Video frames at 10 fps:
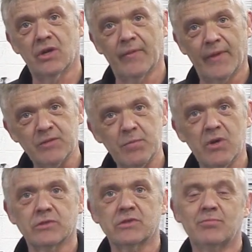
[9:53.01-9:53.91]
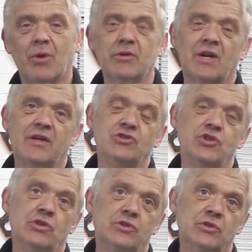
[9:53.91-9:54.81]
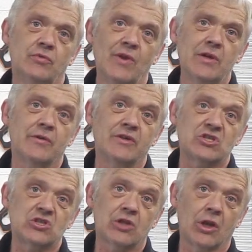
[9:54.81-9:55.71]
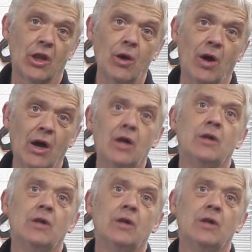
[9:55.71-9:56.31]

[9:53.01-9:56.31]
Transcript: And that's because the bond energy in urea is slower